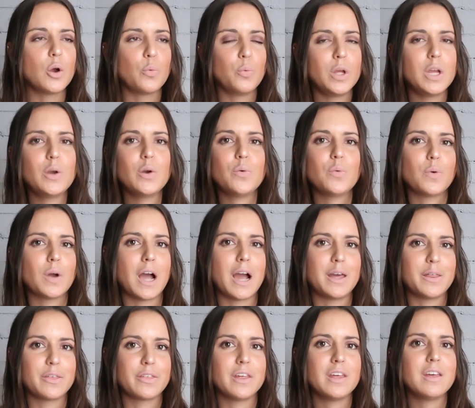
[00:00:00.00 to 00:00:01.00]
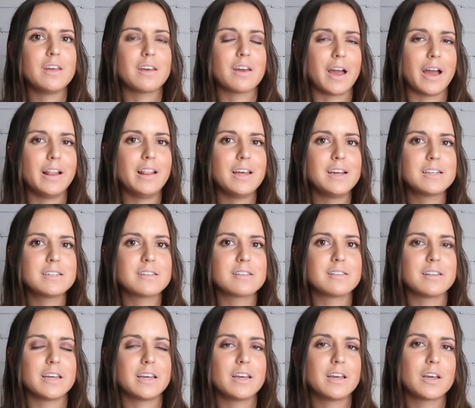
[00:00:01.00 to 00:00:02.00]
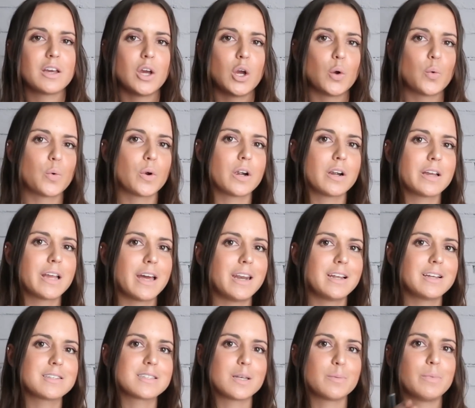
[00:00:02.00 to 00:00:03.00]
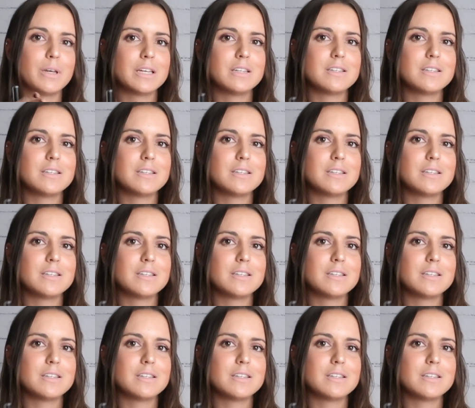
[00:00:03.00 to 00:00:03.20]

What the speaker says: I like to think we're getting some